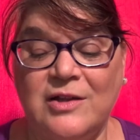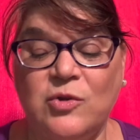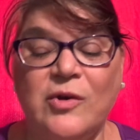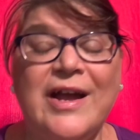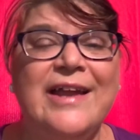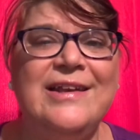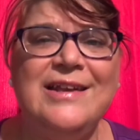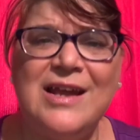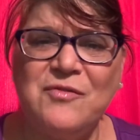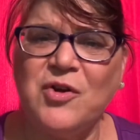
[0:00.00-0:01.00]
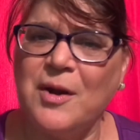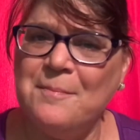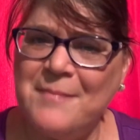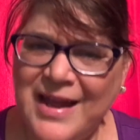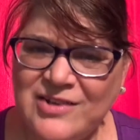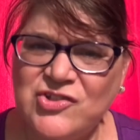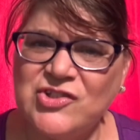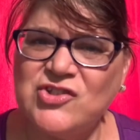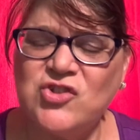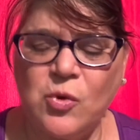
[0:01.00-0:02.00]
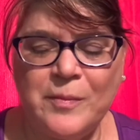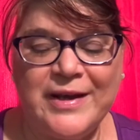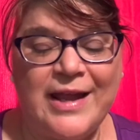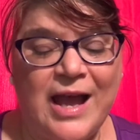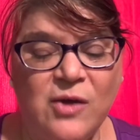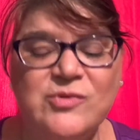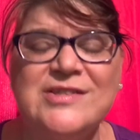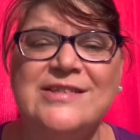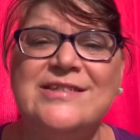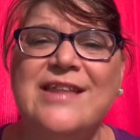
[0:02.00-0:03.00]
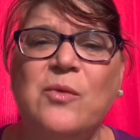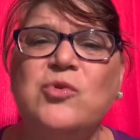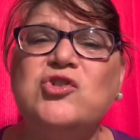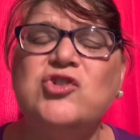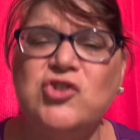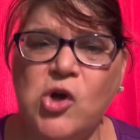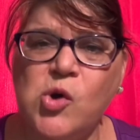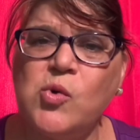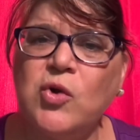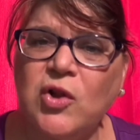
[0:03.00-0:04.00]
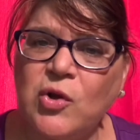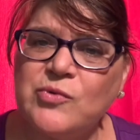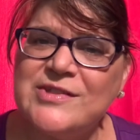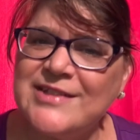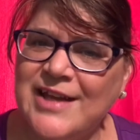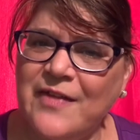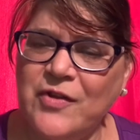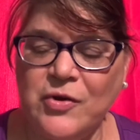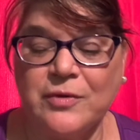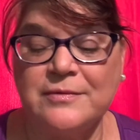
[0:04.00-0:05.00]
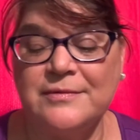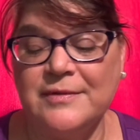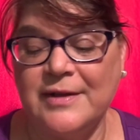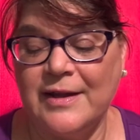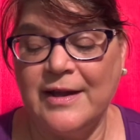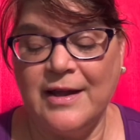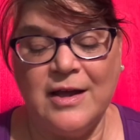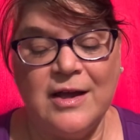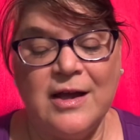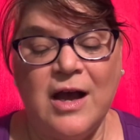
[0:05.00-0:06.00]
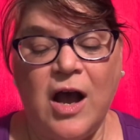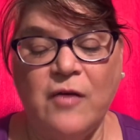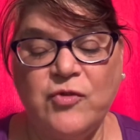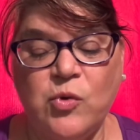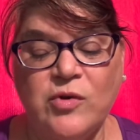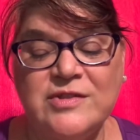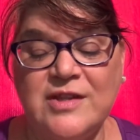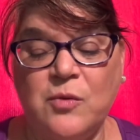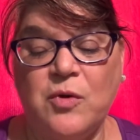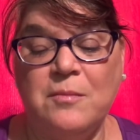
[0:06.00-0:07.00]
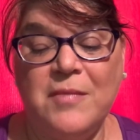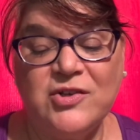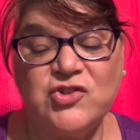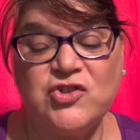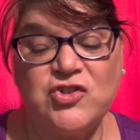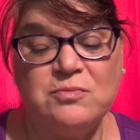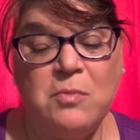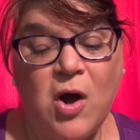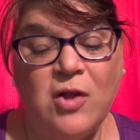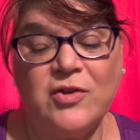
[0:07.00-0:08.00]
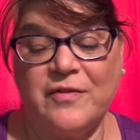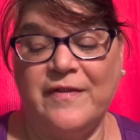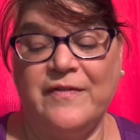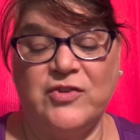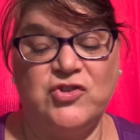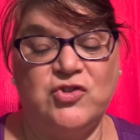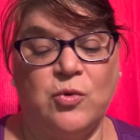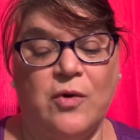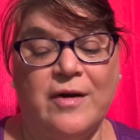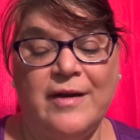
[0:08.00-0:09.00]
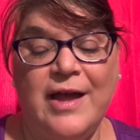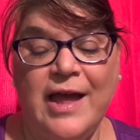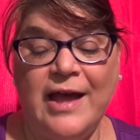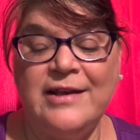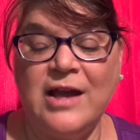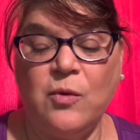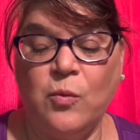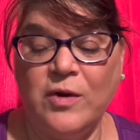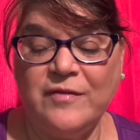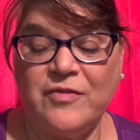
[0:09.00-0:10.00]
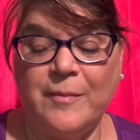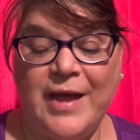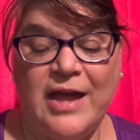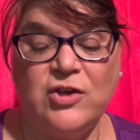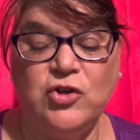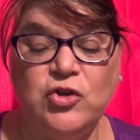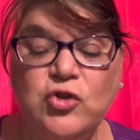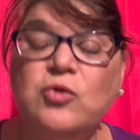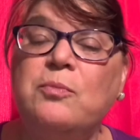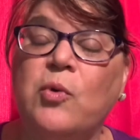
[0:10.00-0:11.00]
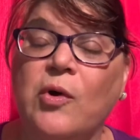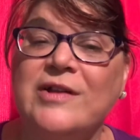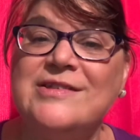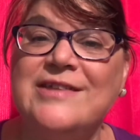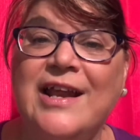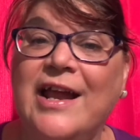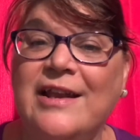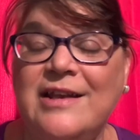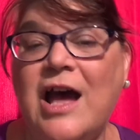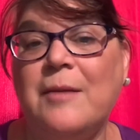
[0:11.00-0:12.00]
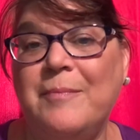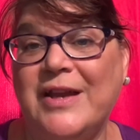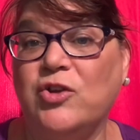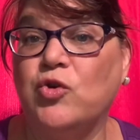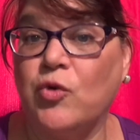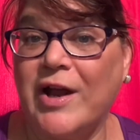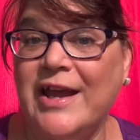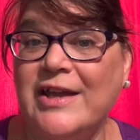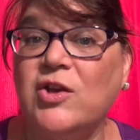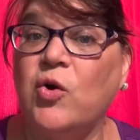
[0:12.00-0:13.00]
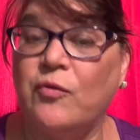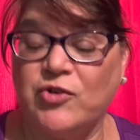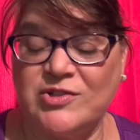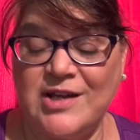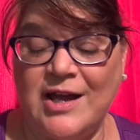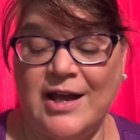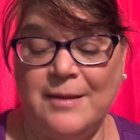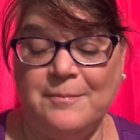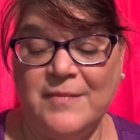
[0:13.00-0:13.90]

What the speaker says: Laura had never imagined so many houses that were so close together. Of course, they were much smaller than the store, and not one of them had new boards that had not been grayed over time.